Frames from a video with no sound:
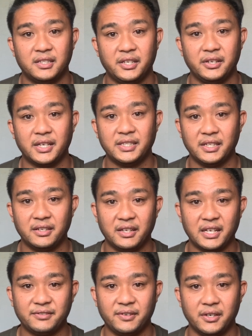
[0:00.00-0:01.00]
see you guys in the
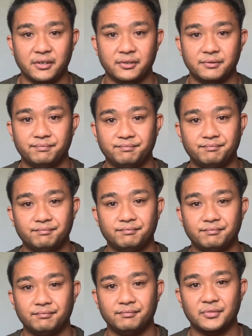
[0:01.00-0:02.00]
next video.
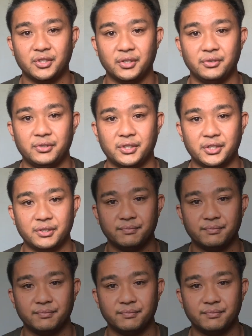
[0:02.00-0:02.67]
Shoots.